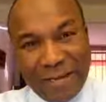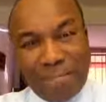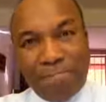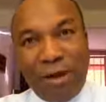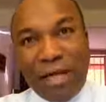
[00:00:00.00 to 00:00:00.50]

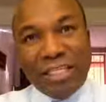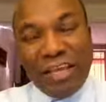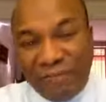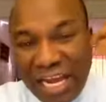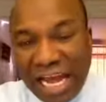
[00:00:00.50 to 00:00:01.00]
But
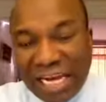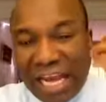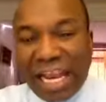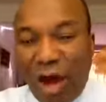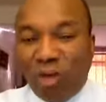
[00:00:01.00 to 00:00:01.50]
if they had
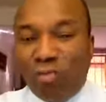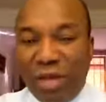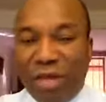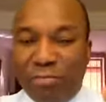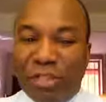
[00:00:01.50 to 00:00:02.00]
allowed
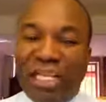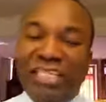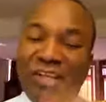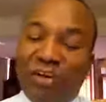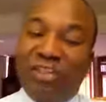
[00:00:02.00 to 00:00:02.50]
me, but
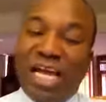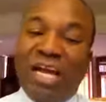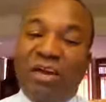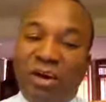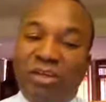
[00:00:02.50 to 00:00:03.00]
later on,
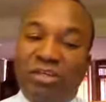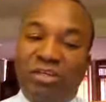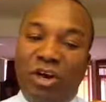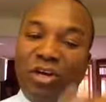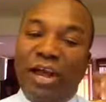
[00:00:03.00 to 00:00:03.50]
thank
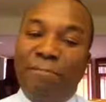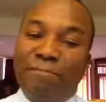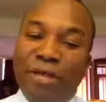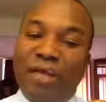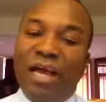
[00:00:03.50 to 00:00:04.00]
God, God helped
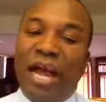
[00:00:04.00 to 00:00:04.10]
me,